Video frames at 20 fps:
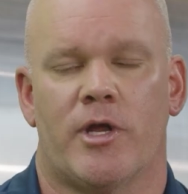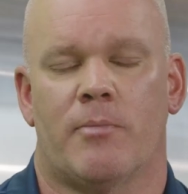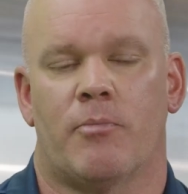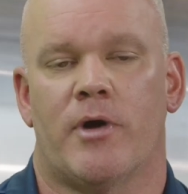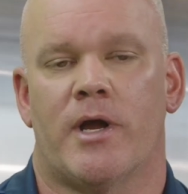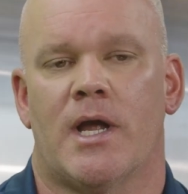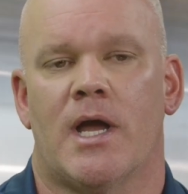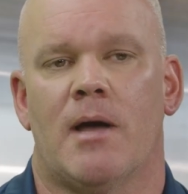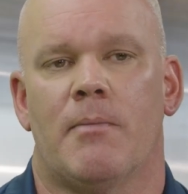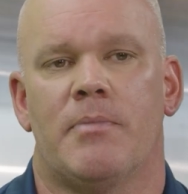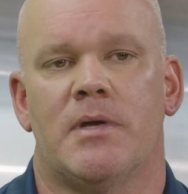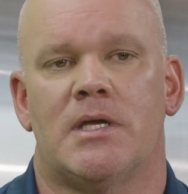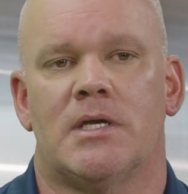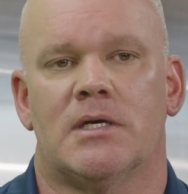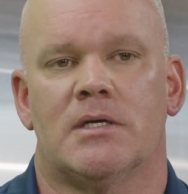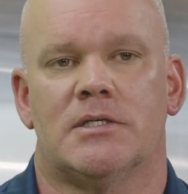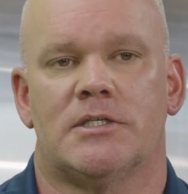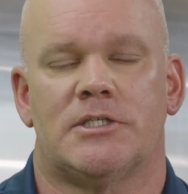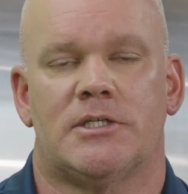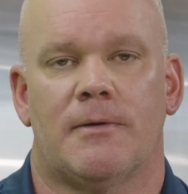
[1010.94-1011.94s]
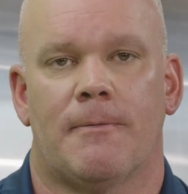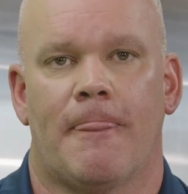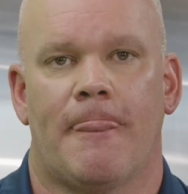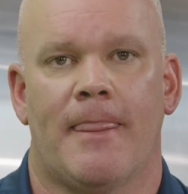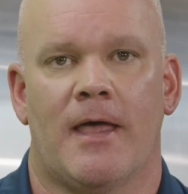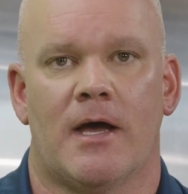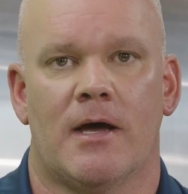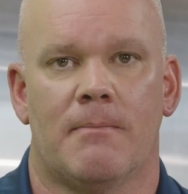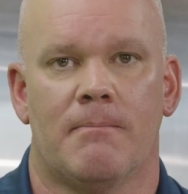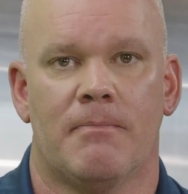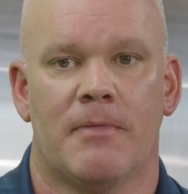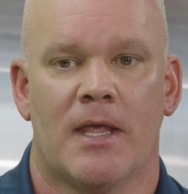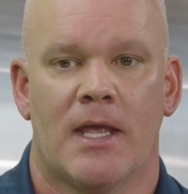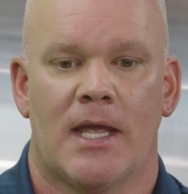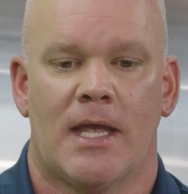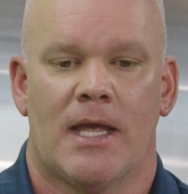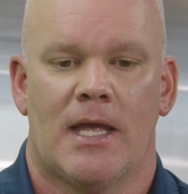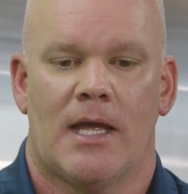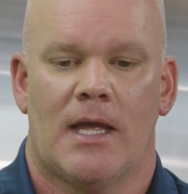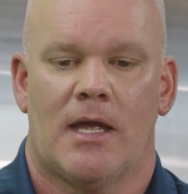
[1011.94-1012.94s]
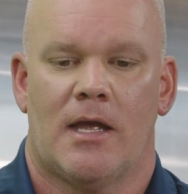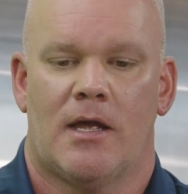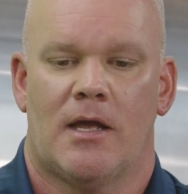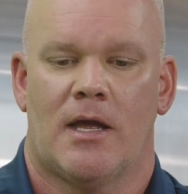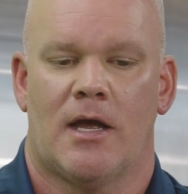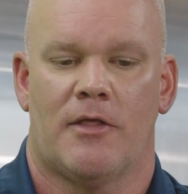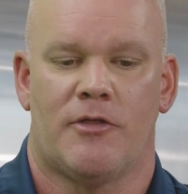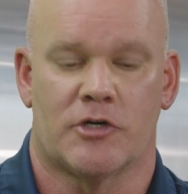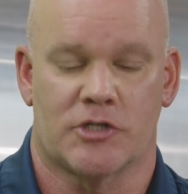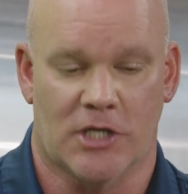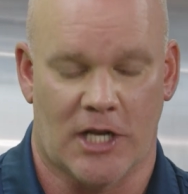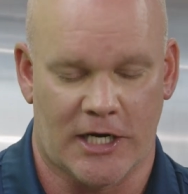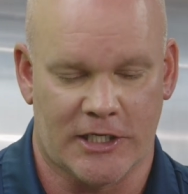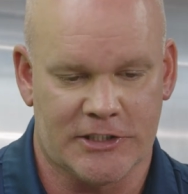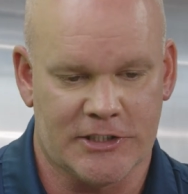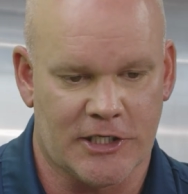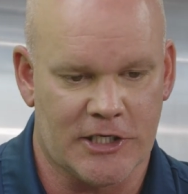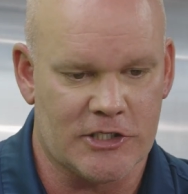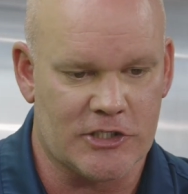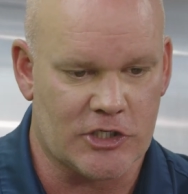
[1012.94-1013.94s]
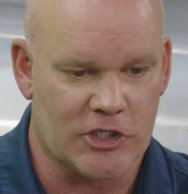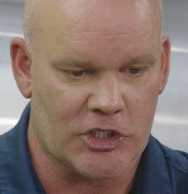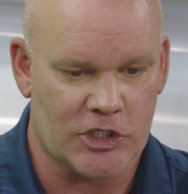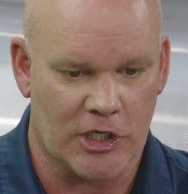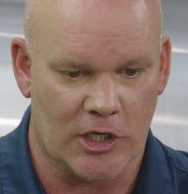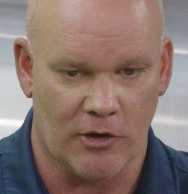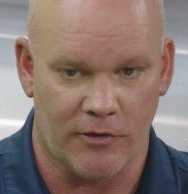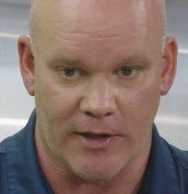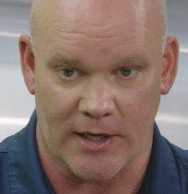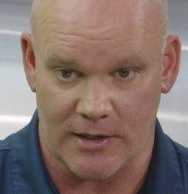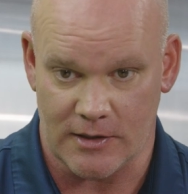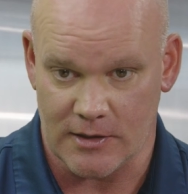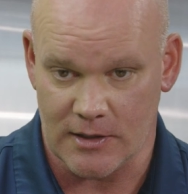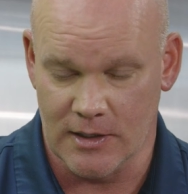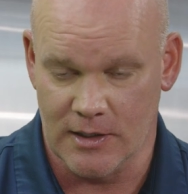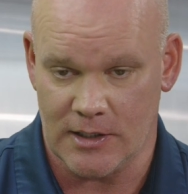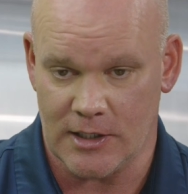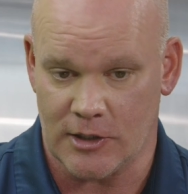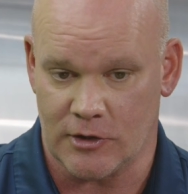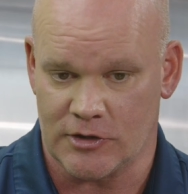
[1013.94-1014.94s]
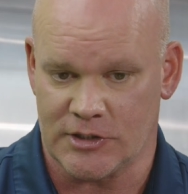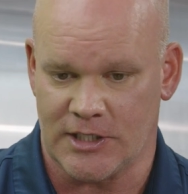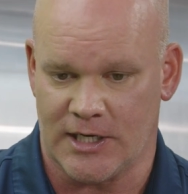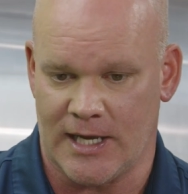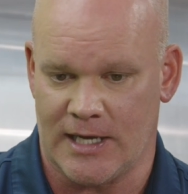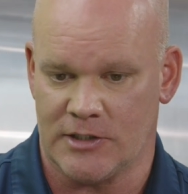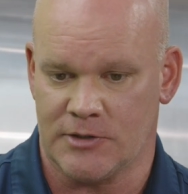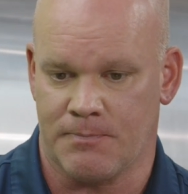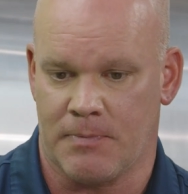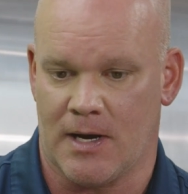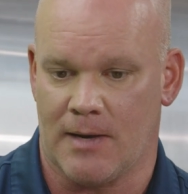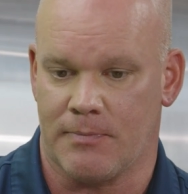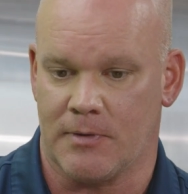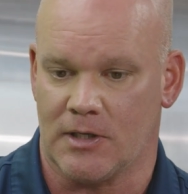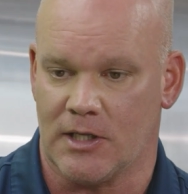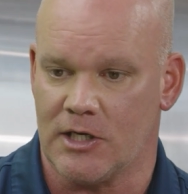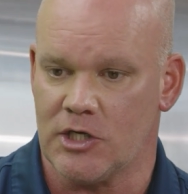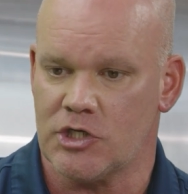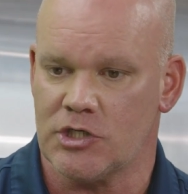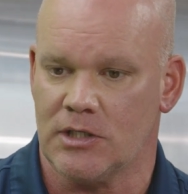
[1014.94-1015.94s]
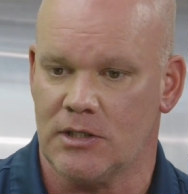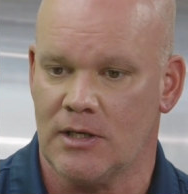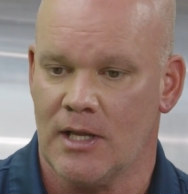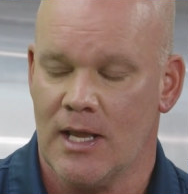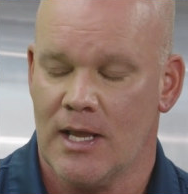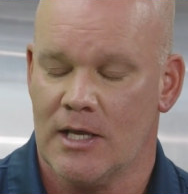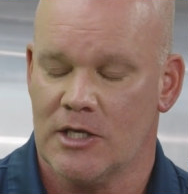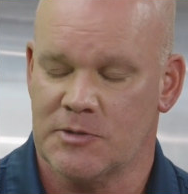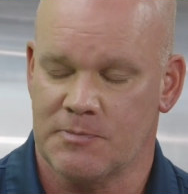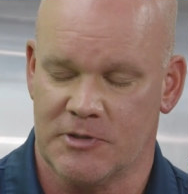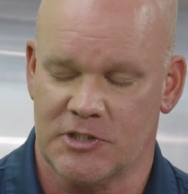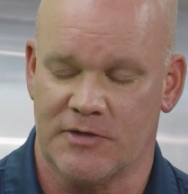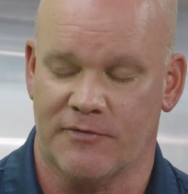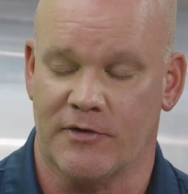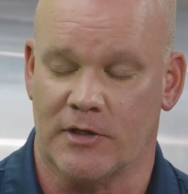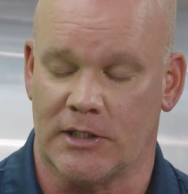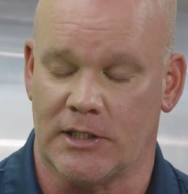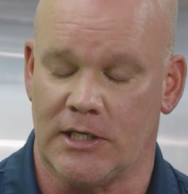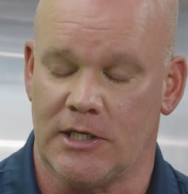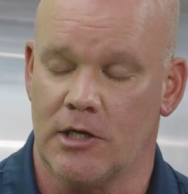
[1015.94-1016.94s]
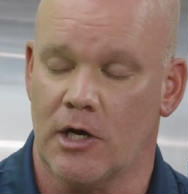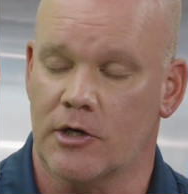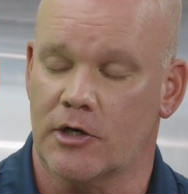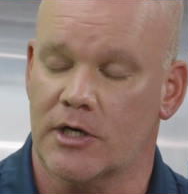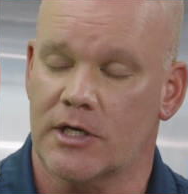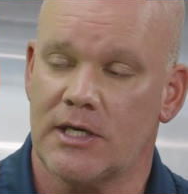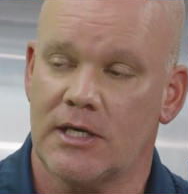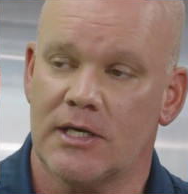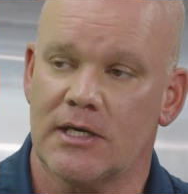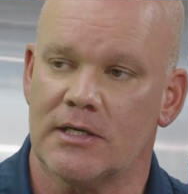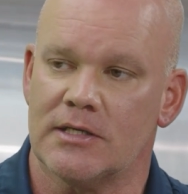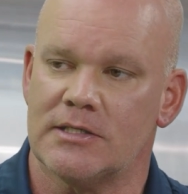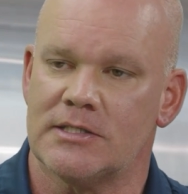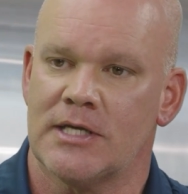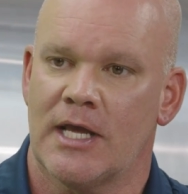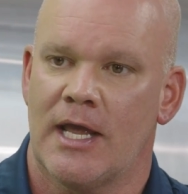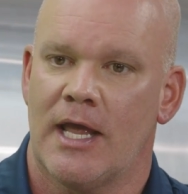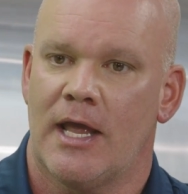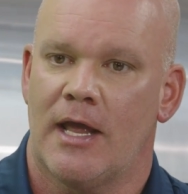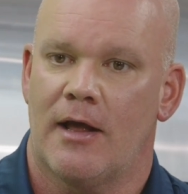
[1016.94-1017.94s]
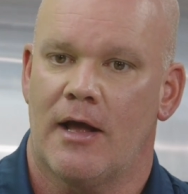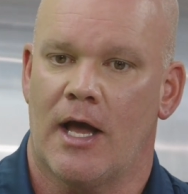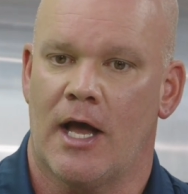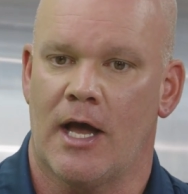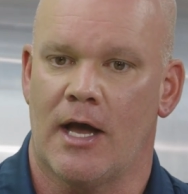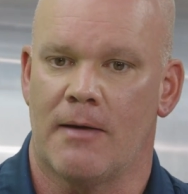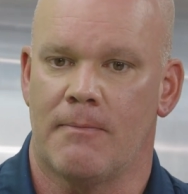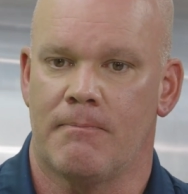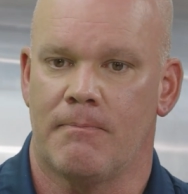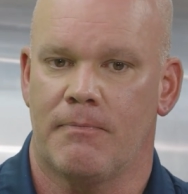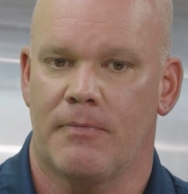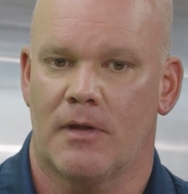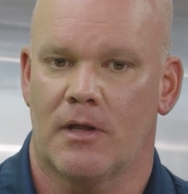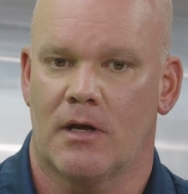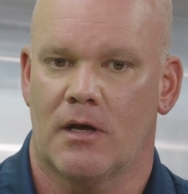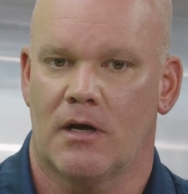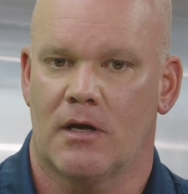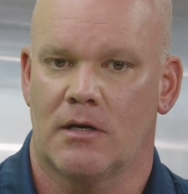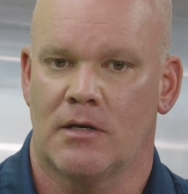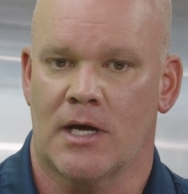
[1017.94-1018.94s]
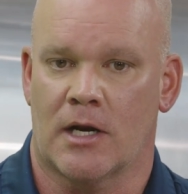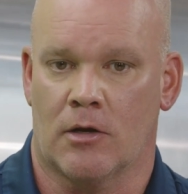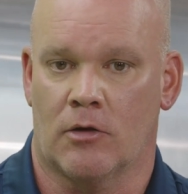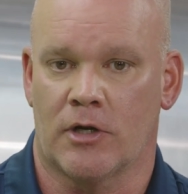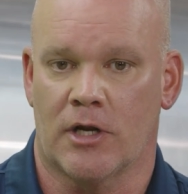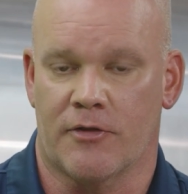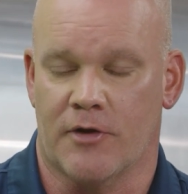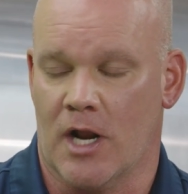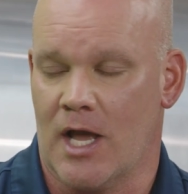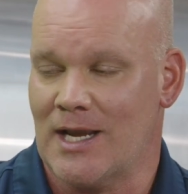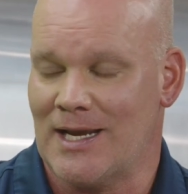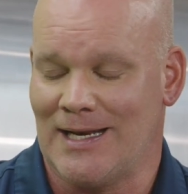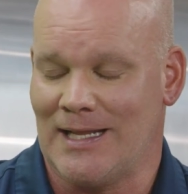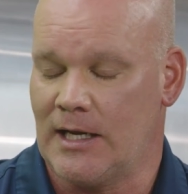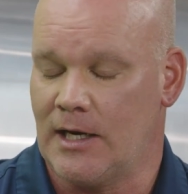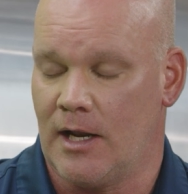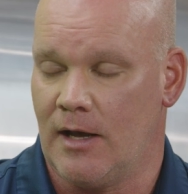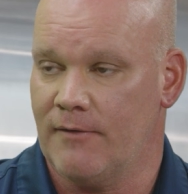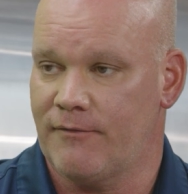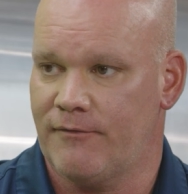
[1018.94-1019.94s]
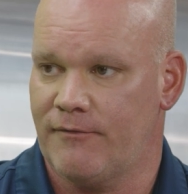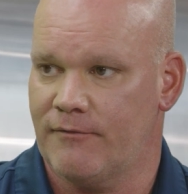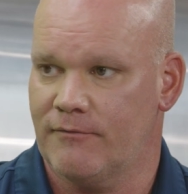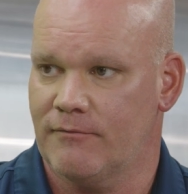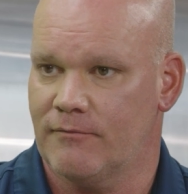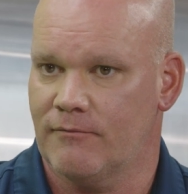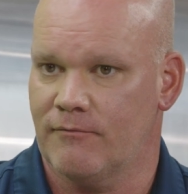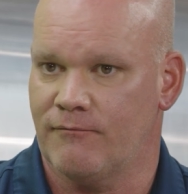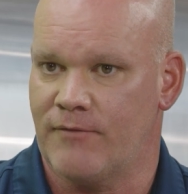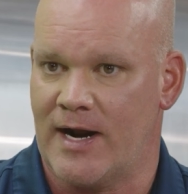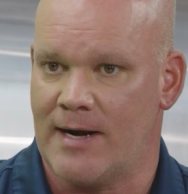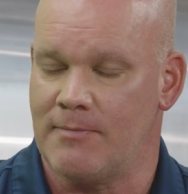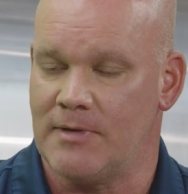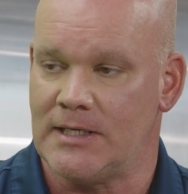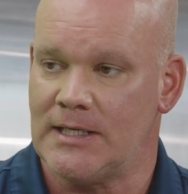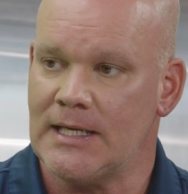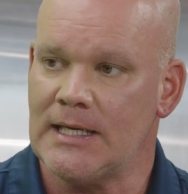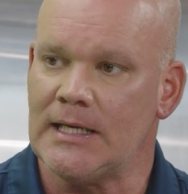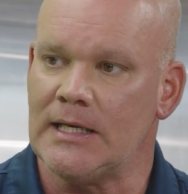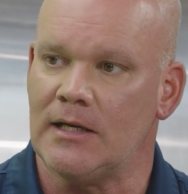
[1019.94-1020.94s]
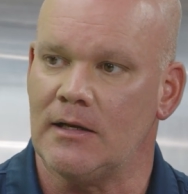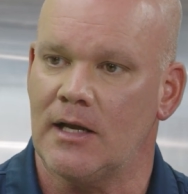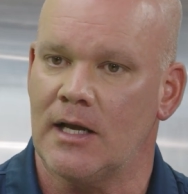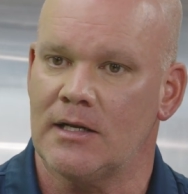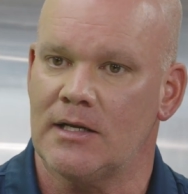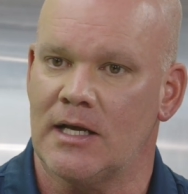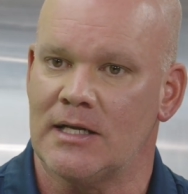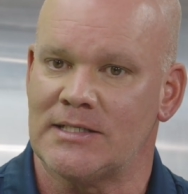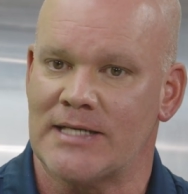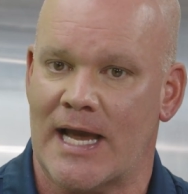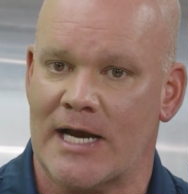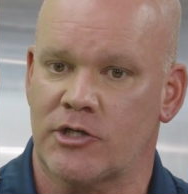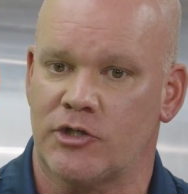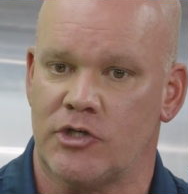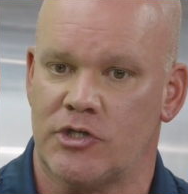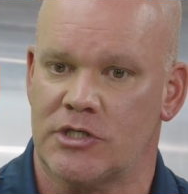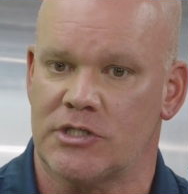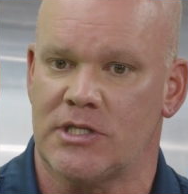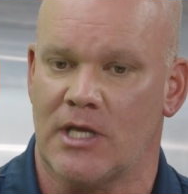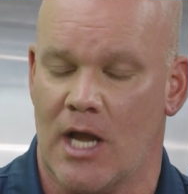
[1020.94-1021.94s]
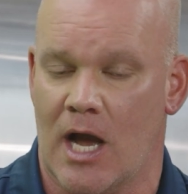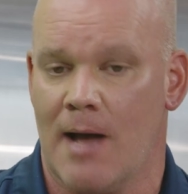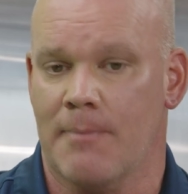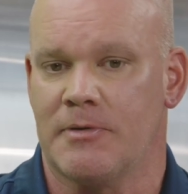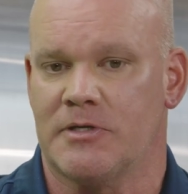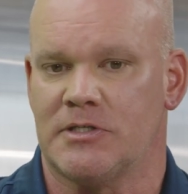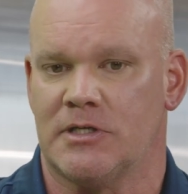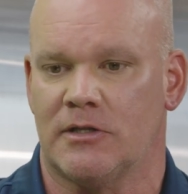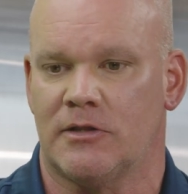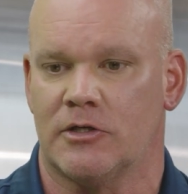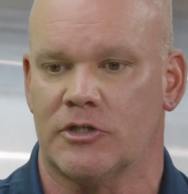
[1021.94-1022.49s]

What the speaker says: you bring up because there's a lot of studies that show that, today's population, specifically younger kids, not only are they not getting enough vitamin D, it's actually just the opposite.